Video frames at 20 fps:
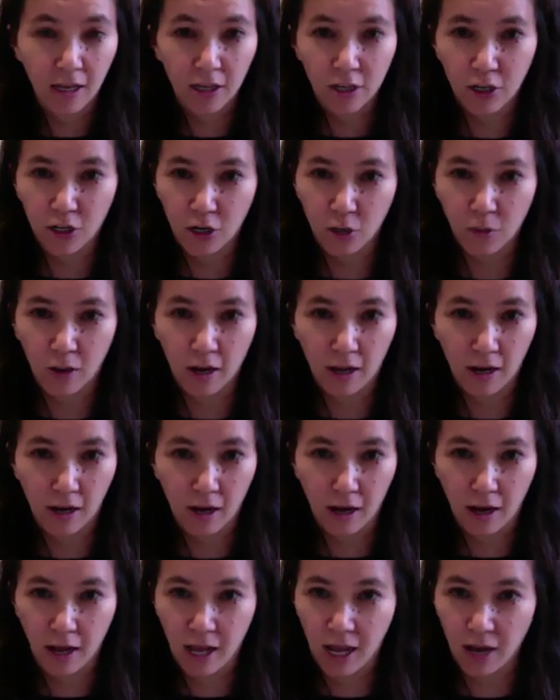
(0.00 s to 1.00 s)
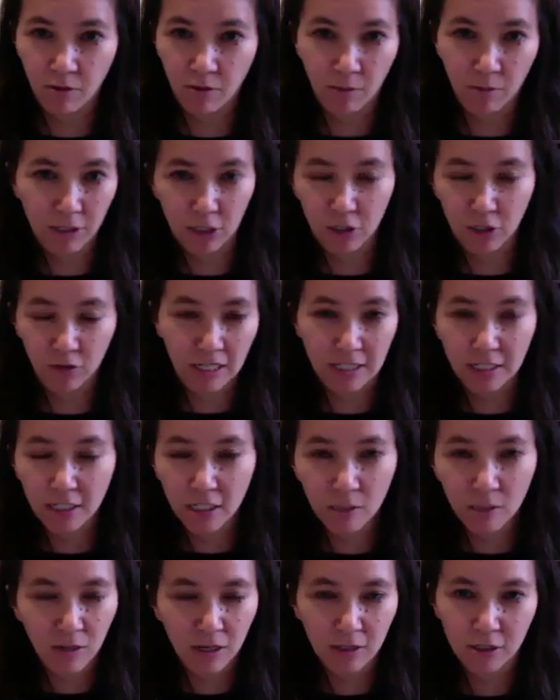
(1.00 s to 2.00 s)
you know what, I have a bunch of
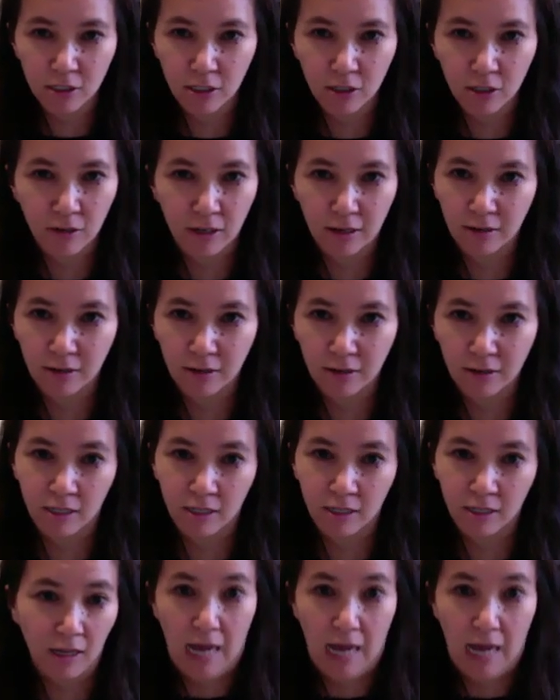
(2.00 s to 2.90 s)
ideas bouncing around.